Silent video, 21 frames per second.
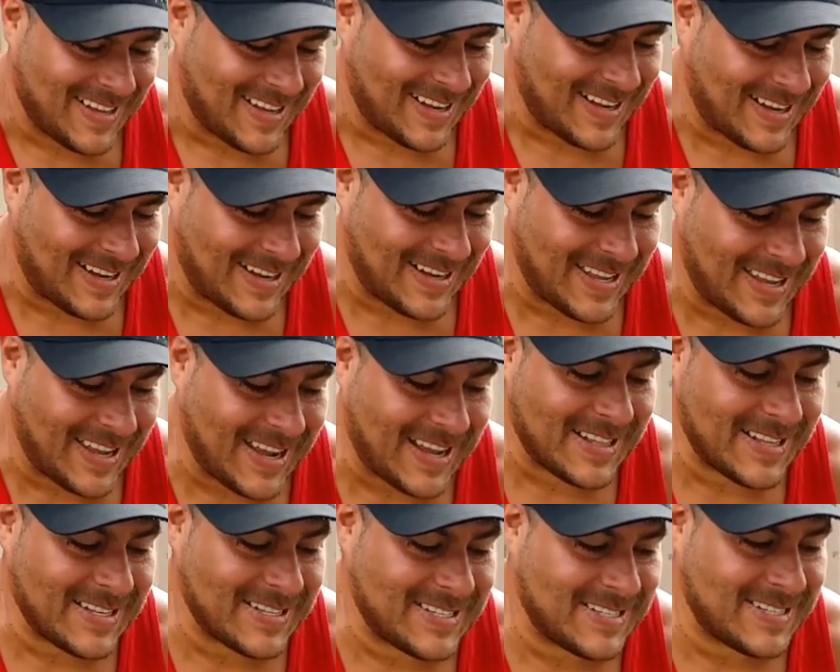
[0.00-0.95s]
uh, yeah,
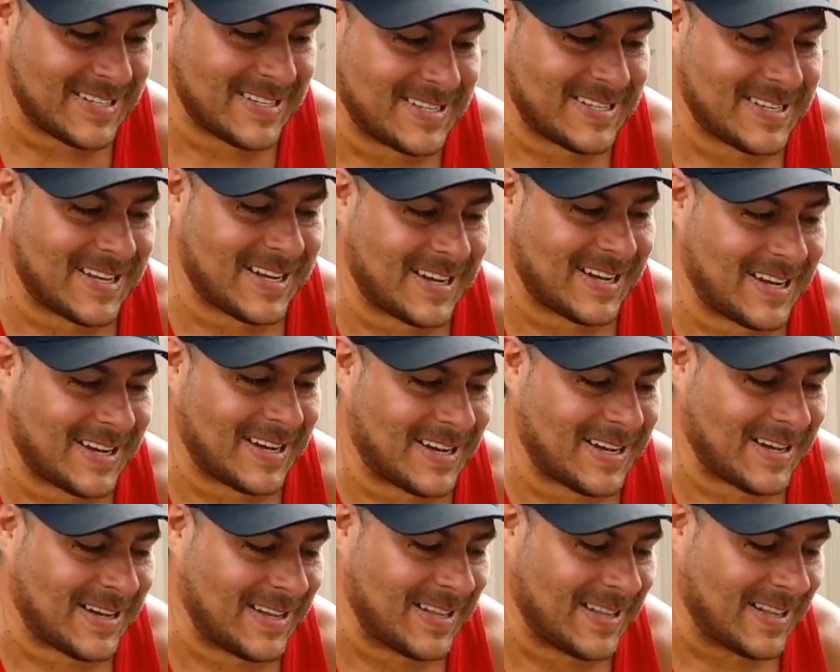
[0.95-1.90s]
this is
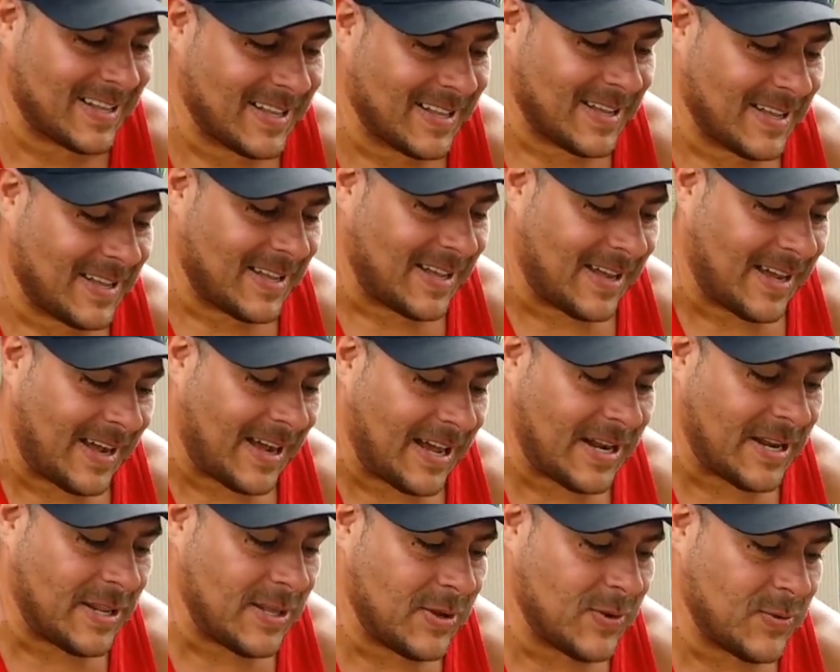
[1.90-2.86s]
uh, a
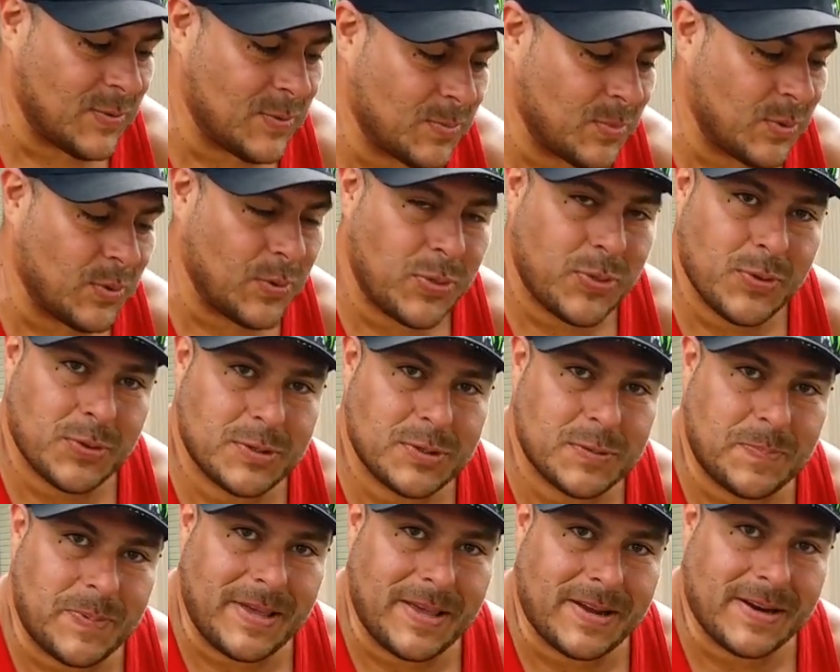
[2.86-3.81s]
new Bluetooth
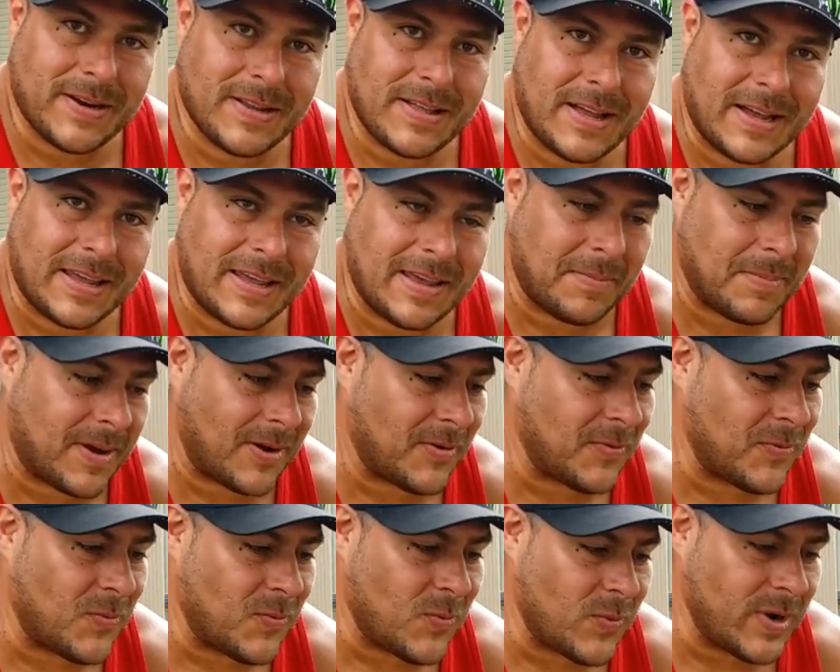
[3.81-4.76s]
speaker that came out.
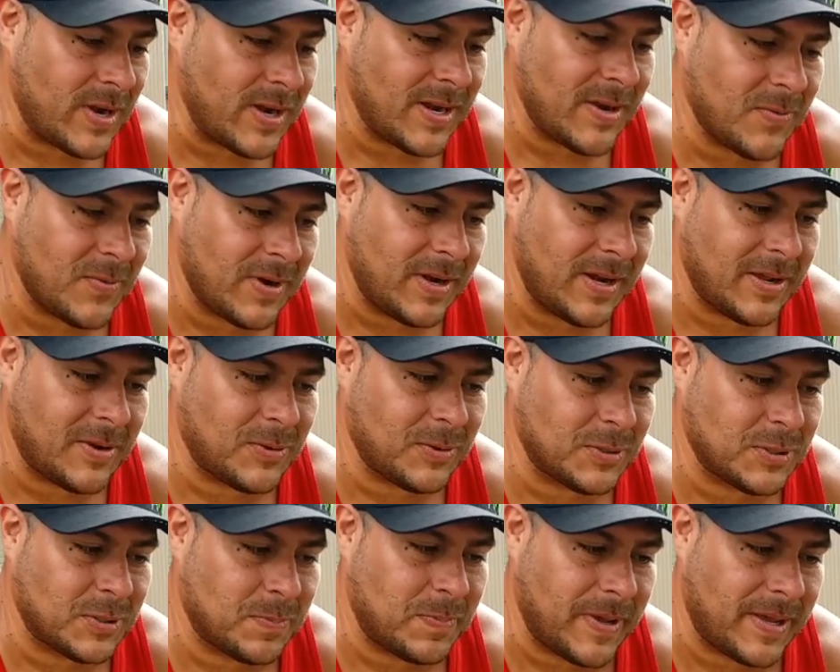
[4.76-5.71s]
Really, really
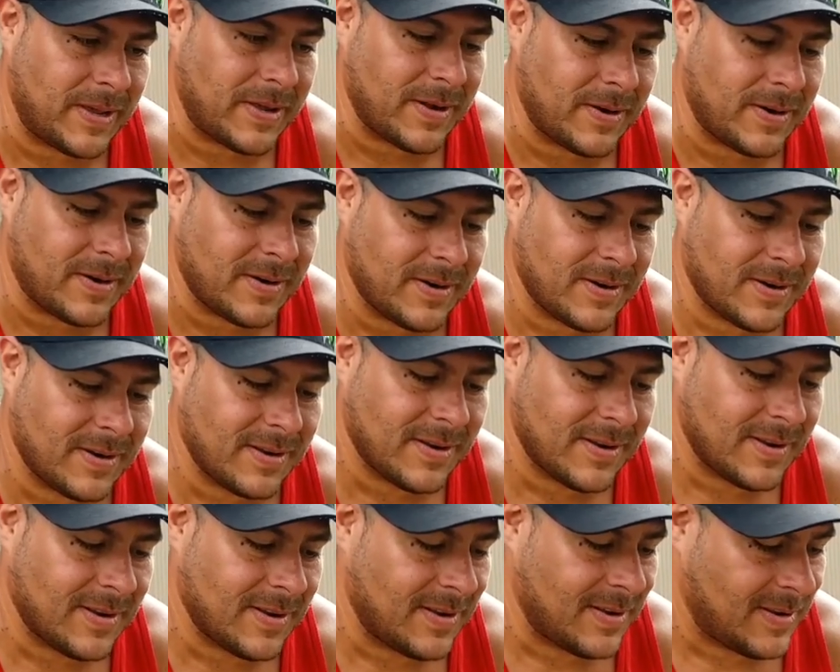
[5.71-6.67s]
cool speaker.
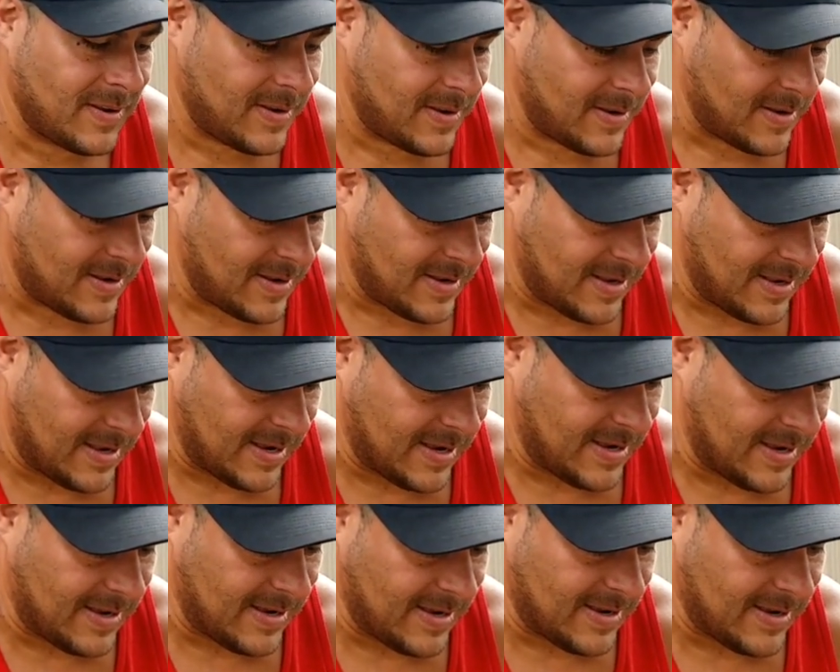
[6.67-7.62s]

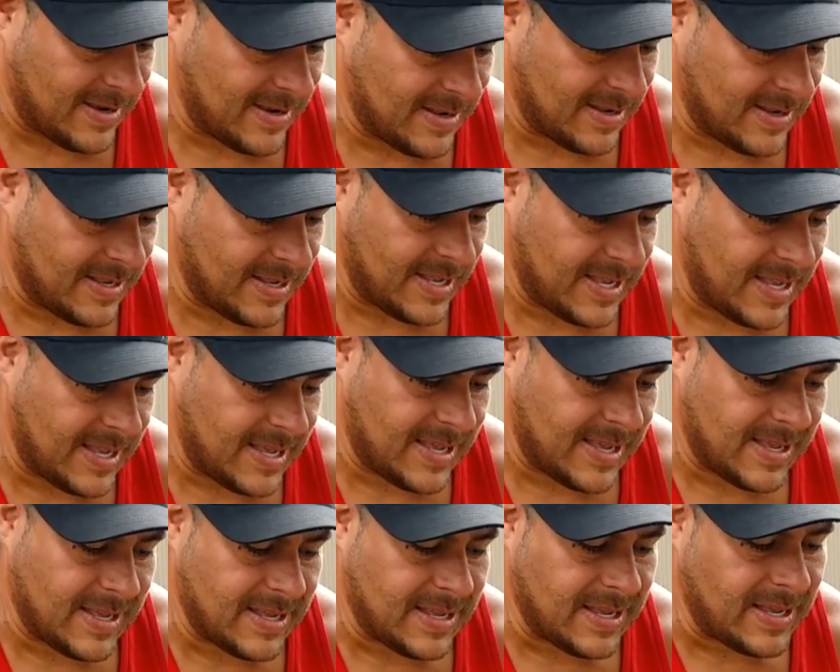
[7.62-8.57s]
Uh,
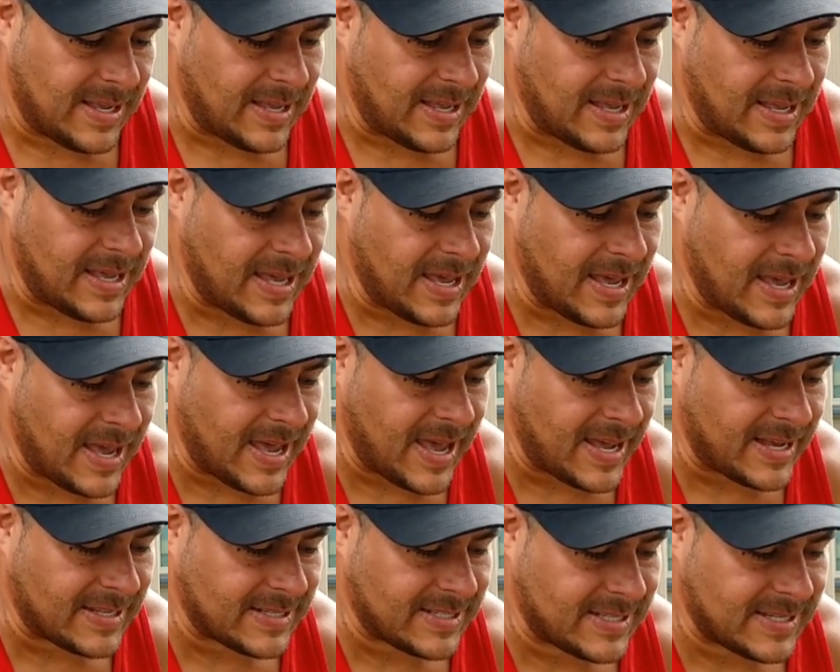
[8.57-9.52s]

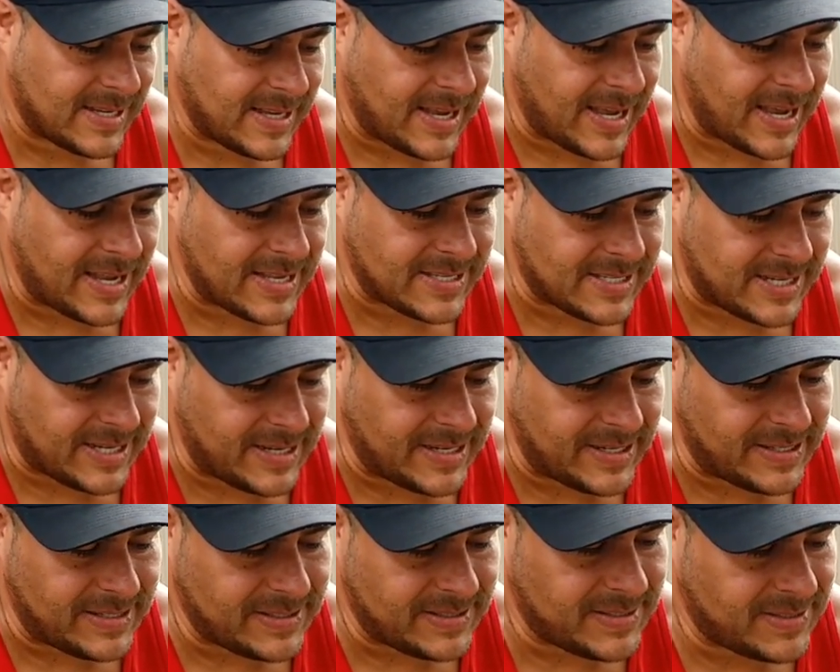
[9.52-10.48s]
Hex S
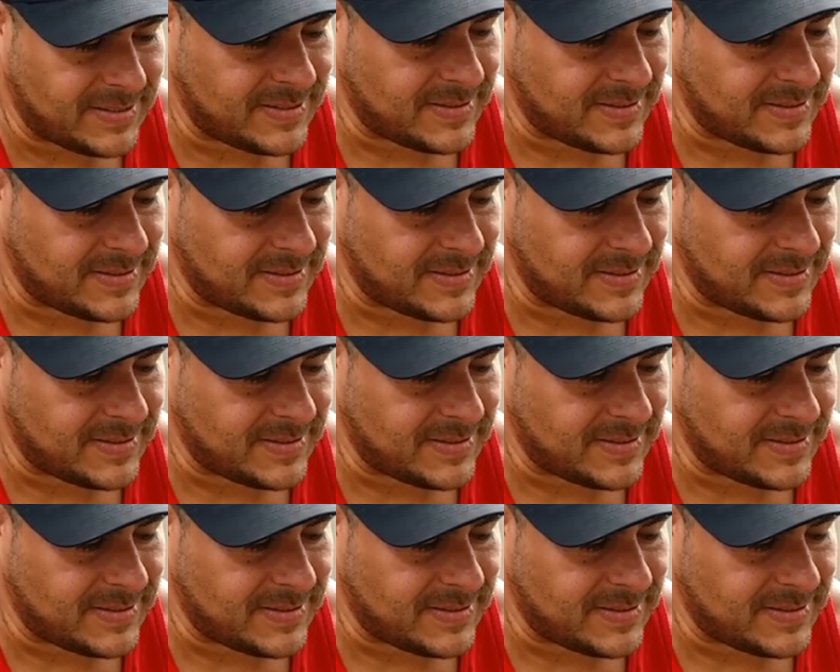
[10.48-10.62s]
L.